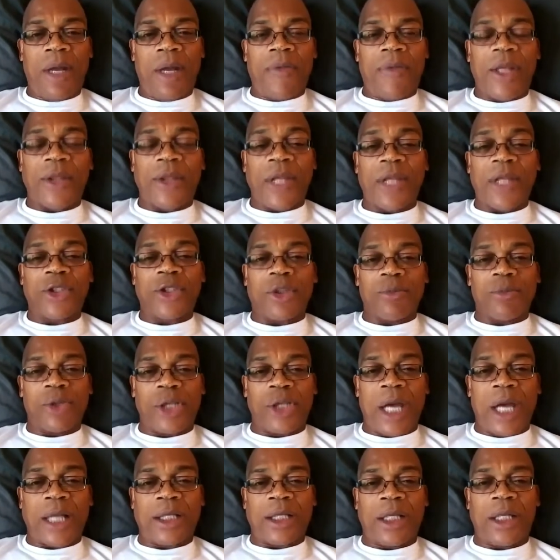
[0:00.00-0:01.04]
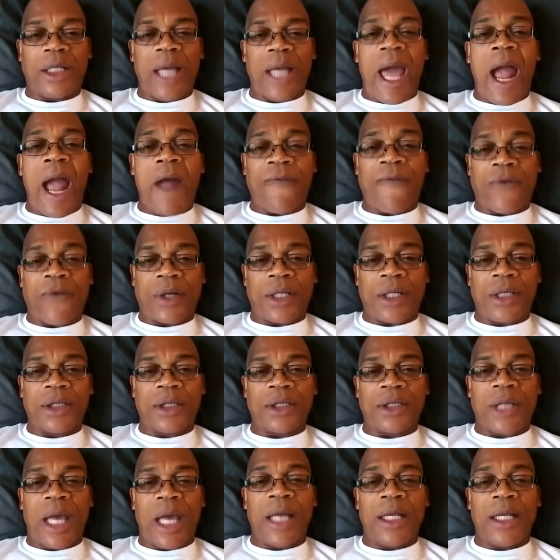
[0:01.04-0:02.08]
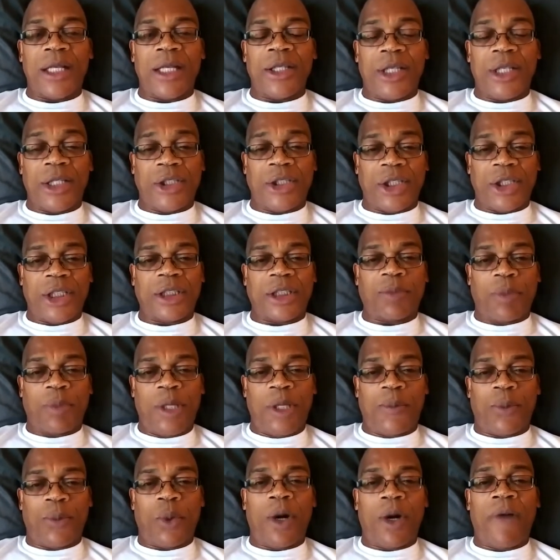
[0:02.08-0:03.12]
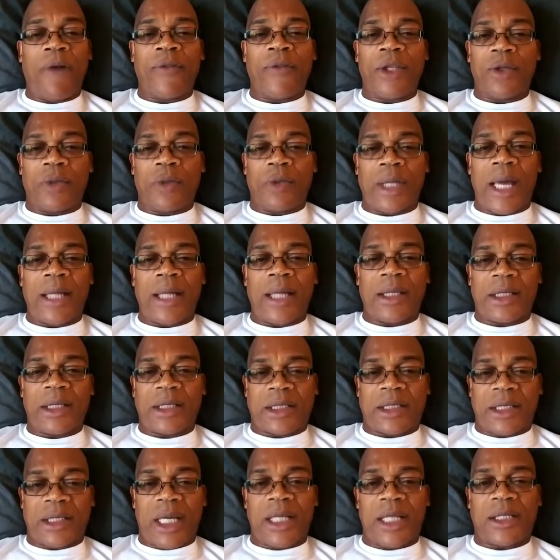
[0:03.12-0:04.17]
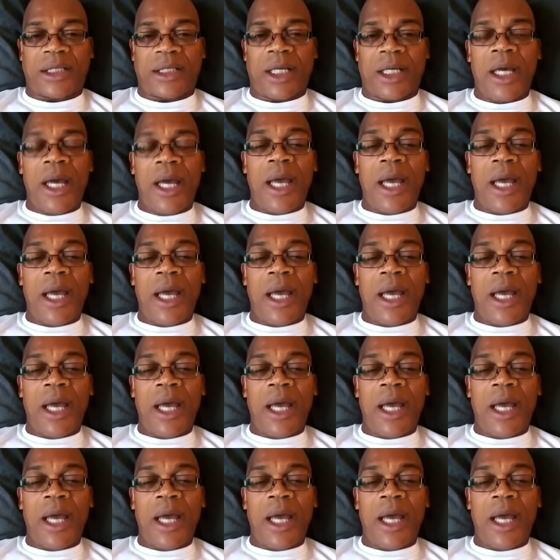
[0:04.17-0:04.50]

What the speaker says: that they subjected Africans and indigenous people of the United States